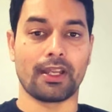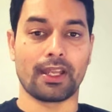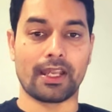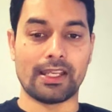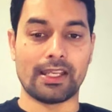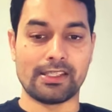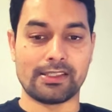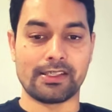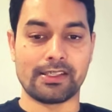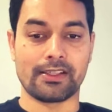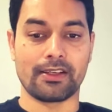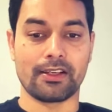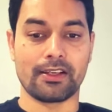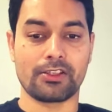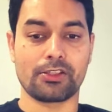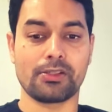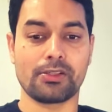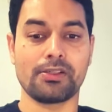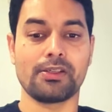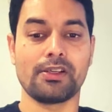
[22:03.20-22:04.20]

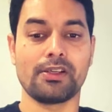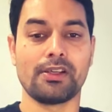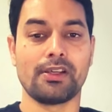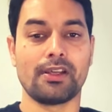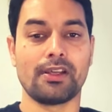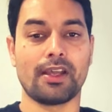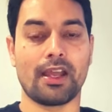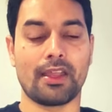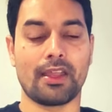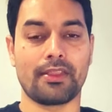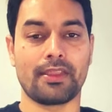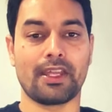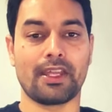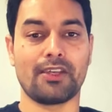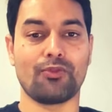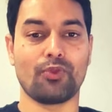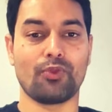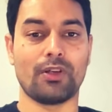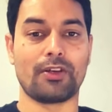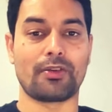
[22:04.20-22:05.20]
integration, and
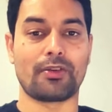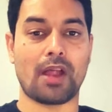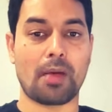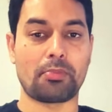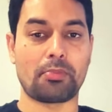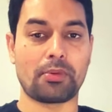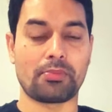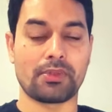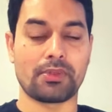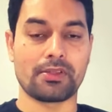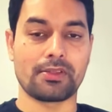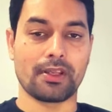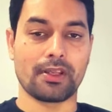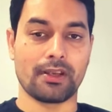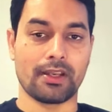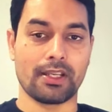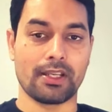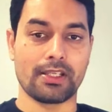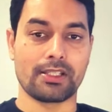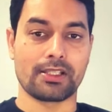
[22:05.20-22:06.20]
then we'll wrap up the
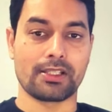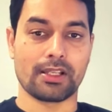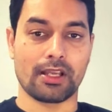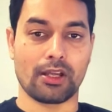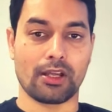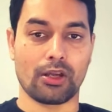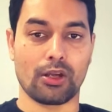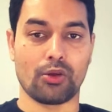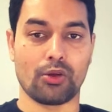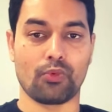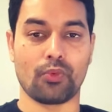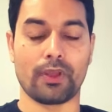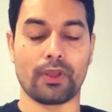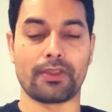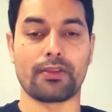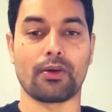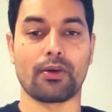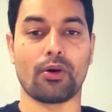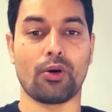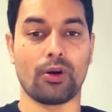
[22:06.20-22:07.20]
series
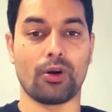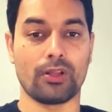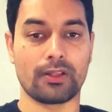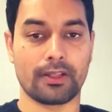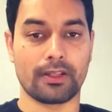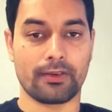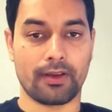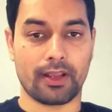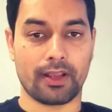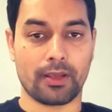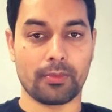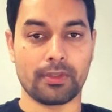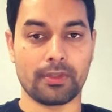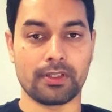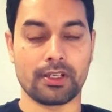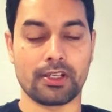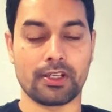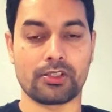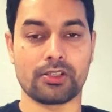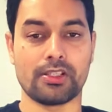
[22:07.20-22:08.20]
with all the
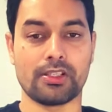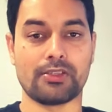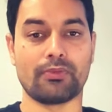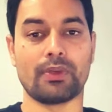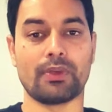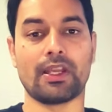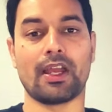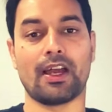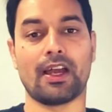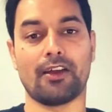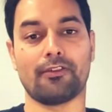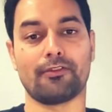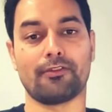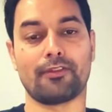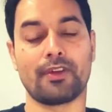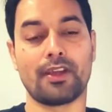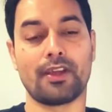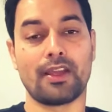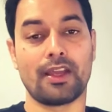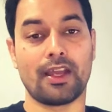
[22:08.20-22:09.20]
recommendations we have.
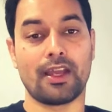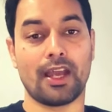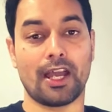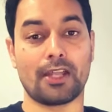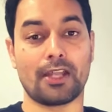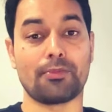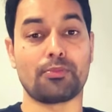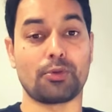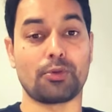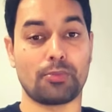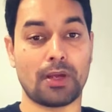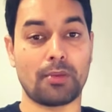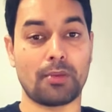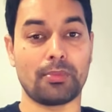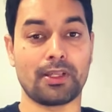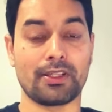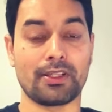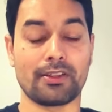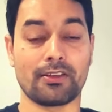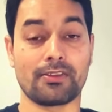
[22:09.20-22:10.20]
And
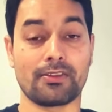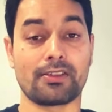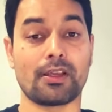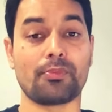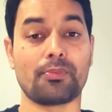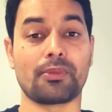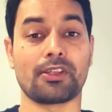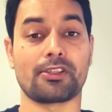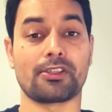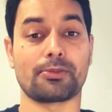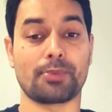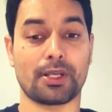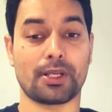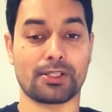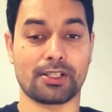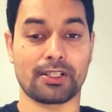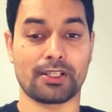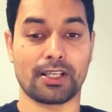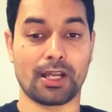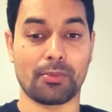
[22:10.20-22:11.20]
probably there is something
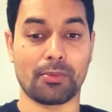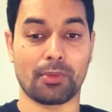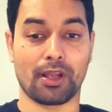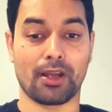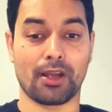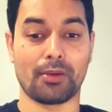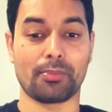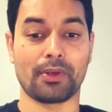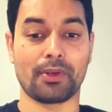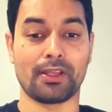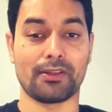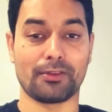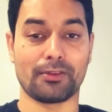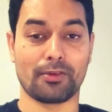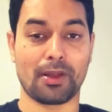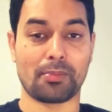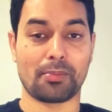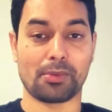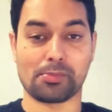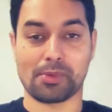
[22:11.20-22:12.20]
special coming up in the
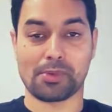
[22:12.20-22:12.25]
wrap up